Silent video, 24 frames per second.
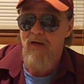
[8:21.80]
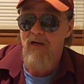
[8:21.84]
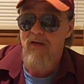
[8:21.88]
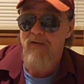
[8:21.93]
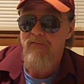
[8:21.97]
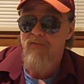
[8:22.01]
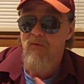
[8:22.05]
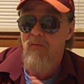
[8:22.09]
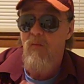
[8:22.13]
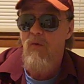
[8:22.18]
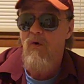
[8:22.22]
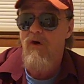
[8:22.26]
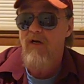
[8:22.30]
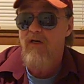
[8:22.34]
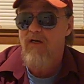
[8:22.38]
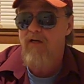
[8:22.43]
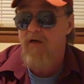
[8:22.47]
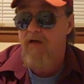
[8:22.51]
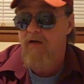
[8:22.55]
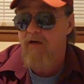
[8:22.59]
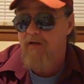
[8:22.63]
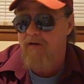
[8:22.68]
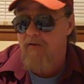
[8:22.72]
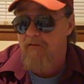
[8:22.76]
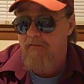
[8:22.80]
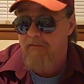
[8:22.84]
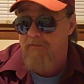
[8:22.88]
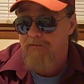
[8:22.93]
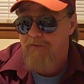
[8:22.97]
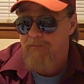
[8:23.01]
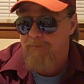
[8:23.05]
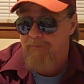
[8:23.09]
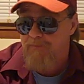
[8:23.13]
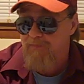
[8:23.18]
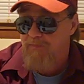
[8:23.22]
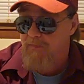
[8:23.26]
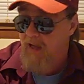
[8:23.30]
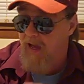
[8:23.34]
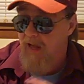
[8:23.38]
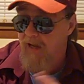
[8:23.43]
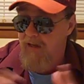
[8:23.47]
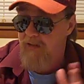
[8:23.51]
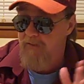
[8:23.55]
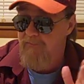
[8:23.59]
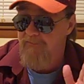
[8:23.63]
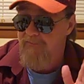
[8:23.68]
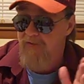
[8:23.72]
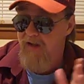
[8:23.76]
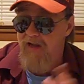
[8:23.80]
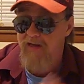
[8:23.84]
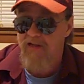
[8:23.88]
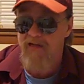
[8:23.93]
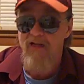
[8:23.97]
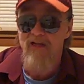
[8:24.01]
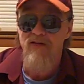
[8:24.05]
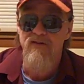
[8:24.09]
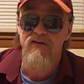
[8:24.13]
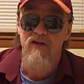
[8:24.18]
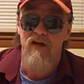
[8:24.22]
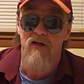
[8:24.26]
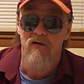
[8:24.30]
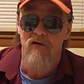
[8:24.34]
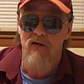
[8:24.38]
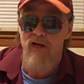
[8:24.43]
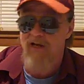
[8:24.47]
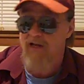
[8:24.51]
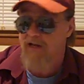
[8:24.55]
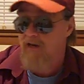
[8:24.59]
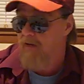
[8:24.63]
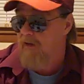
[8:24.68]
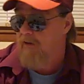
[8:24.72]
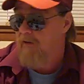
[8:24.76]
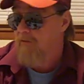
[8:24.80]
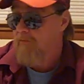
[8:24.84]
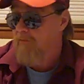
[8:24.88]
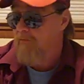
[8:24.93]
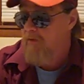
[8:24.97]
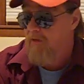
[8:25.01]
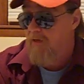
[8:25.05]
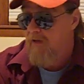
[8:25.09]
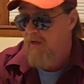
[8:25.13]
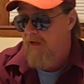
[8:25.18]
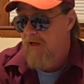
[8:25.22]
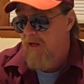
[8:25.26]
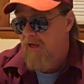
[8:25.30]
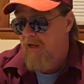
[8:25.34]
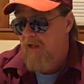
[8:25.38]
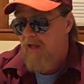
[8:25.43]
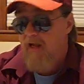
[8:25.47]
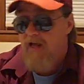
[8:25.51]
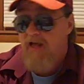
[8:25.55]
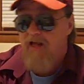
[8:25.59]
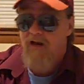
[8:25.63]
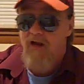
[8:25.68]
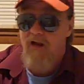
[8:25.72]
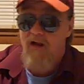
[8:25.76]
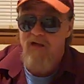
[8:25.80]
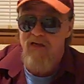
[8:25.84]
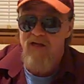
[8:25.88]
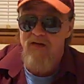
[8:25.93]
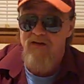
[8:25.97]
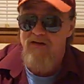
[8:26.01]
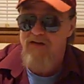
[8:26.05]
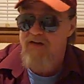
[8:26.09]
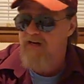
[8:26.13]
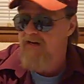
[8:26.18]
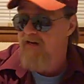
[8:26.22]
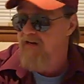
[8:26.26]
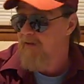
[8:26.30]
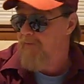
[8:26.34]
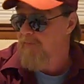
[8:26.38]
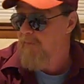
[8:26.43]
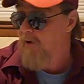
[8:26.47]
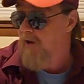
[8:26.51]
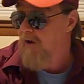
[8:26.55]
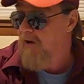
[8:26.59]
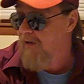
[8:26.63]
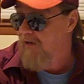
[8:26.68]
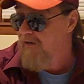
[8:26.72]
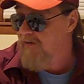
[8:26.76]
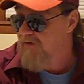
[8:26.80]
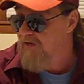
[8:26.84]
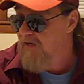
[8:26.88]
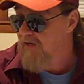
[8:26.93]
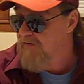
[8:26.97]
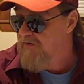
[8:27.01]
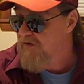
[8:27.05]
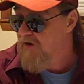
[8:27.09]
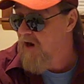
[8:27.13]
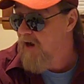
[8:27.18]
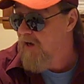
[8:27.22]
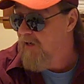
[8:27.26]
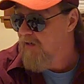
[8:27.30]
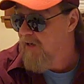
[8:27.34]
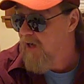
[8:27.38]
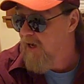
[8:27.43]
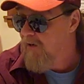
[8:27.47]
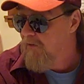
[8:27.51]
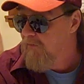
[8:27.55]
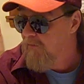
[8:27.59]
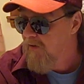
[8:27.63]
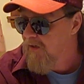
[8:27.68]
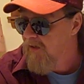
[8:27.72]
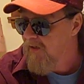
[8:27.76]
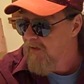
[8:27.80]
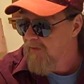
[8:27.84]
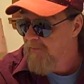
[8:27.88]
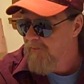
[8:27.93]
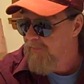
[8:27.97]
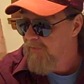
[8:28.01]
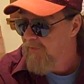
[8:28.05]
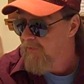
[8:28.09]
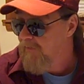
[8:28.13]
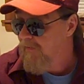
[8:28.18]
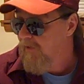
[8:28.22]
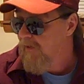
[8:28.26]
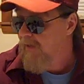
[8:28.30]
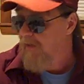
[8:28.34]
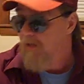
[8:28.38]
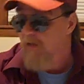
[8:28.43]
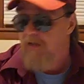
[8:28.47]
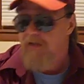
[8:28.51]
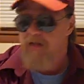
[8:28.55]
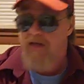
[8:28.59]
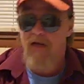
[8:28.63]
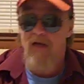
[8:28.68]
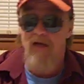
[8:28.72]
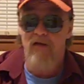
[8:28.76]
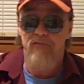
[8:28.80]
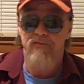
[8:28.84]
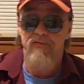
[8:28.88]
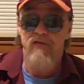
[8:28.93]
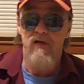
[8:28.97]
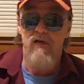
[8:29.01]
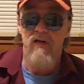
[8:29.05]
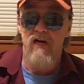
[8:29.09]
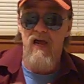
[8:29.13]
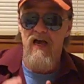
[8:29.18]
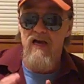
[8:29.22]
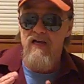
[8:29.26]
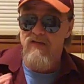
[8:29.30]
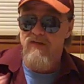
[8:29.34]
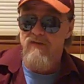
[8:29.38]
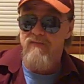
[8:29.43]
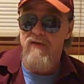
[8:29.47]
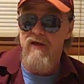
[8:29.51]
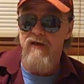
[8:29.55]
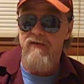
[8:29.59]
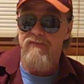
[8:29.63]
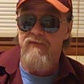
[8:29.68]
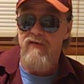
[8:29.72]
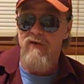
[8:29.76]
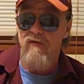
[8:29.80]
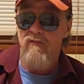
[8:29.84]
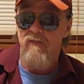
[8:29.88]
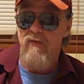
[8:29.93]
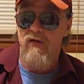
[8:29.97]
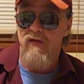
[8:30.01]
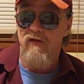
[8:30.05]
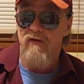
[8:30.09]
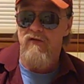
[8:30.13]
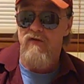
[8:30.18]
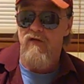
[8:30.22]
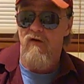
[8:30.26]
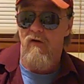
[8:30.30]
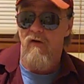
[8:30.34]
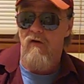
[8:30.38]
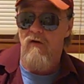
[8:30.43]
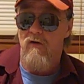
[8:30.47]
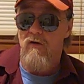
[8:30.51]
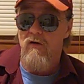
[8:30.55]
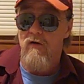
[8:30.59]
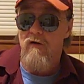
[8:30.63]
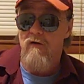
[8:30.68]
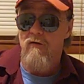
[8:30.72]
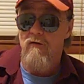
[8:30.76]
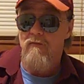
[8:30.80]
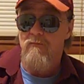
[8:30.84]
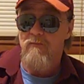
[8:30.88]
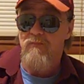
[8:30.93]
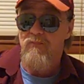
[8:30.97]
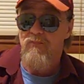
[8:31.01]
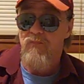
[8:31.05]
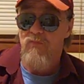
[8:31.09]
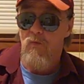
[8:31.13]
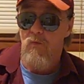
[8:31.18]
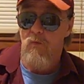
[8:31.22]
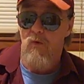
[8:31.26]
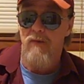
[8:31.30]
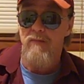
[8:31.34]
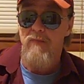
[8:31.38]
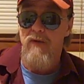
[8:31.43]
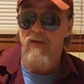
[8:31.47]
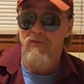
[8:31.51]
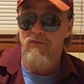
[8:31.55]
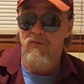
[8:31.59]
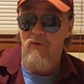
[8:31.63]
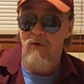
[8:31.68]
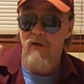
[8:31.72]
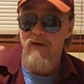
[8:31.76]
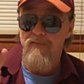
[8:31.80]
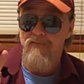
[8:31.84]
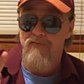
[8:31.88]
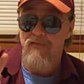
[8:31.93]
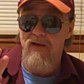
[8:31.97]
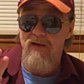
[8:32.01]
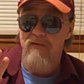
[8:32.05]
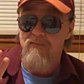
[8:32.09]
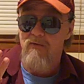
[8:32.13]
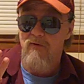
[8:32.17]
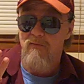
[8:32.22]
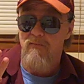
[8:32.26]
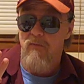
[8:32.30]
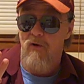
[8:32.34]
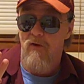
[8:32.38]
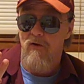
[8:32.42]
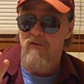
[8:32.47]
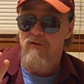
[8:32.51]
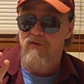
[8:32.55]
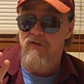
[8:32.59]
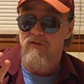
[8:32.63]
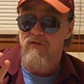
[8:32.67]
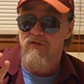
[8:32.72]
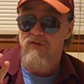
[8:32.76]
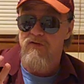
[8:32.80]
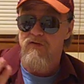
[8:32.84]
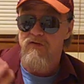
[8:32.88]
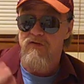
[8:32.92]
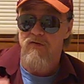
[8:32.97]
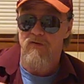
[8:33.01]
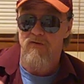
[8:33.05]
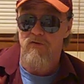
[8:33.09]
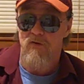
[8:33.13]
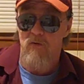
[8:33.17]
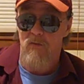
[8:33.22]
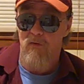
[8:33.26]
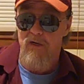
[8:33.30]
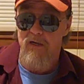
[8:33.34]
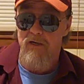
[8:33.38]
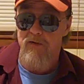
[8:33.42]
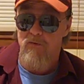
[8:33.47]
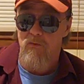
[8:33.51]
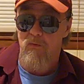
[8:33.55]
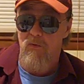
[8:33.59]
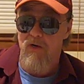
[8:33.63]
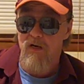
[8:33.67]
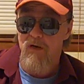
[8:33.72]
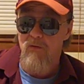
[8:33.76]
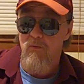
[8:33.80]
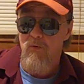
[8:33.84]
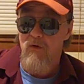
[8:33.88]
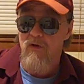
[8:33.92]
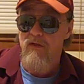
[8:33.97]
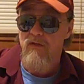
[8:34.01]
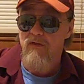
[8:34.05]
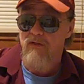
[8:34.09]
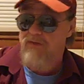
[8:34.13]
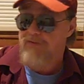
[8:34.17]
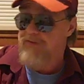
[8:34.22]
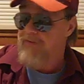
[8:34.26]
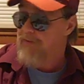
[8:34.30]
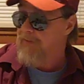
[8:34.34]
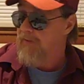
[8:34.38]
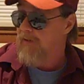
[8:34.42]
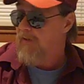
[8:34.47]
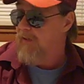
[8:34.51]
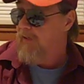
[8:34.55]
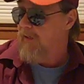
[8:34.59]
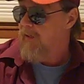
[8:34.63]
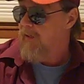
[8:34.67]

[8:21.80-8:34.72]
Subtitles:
of the wad cutters. I can find these all day long, and like I said, the price has not gone up. Now, if you'd asked me a few months earlier what my 3 favorite purchases of 2020 was,